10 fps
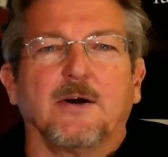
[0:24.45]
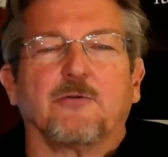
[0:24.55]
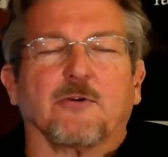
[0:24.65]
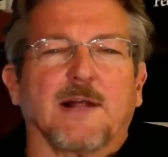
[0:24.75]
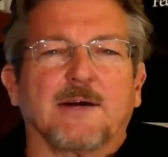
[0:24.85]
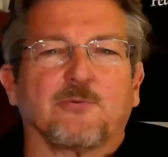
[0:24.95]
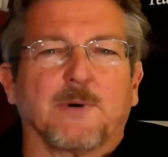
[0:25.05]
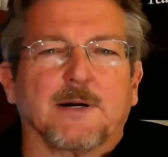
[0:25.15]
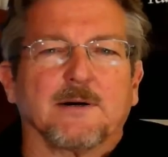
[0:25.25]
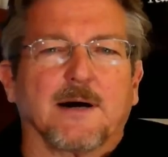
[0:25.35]
So last
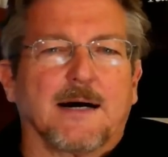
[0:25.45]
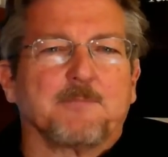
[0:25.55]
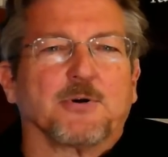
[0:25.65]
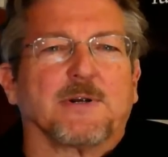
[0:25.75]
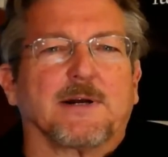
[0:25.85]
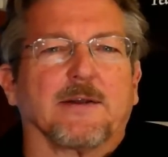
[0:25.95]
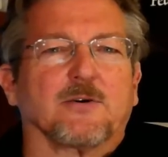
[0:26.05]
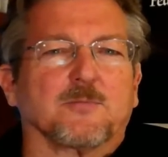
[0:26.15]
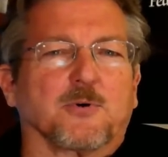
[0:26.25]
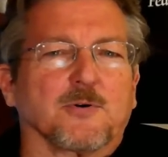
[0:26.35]
winter, I put together
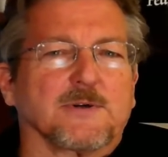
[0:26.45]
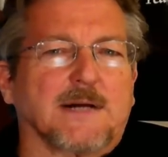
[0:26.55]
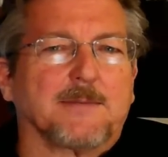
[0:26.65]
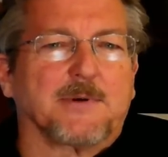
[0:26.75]
a prototype